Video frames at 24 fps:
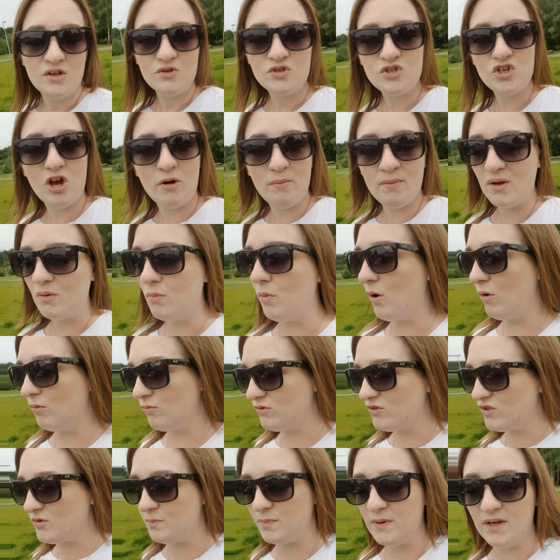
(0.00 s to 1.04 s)
Tommy
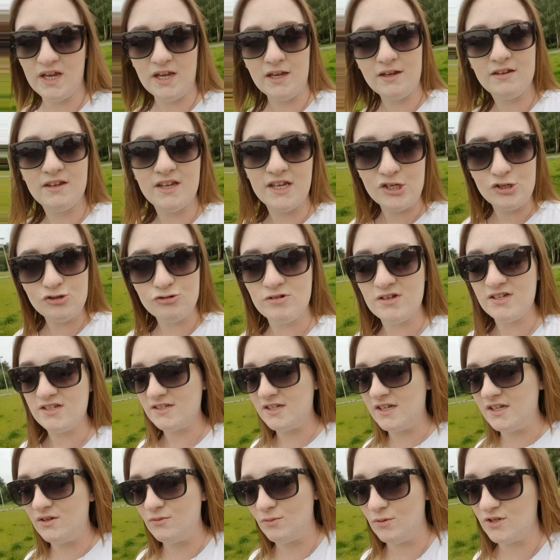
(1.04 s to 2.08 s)
won't be
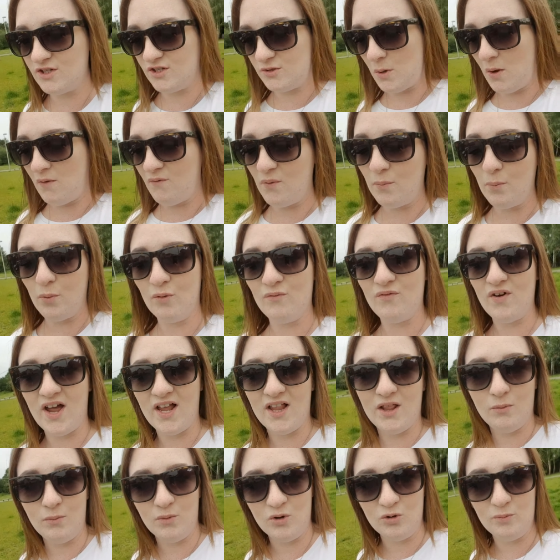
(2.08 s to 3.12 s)
interested whatsoever, but
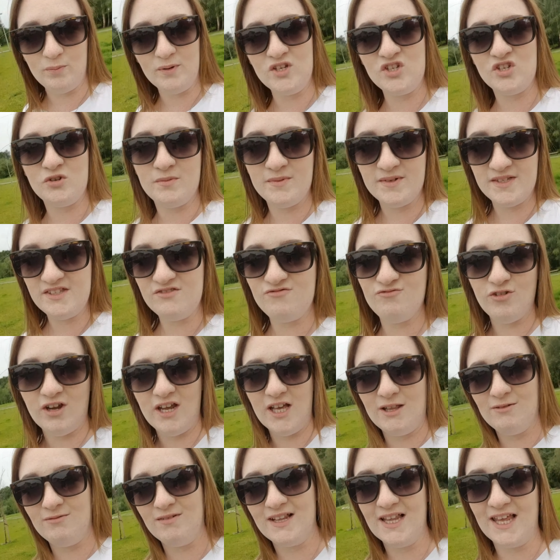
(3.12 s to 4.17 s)
Violet will be. She'll be
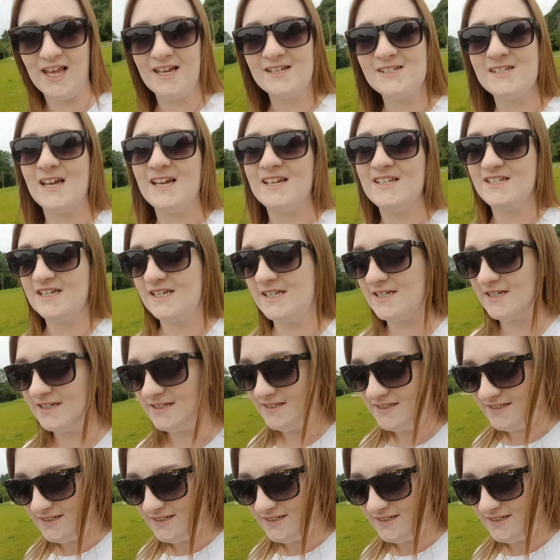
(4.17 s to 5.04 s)
really, really excited.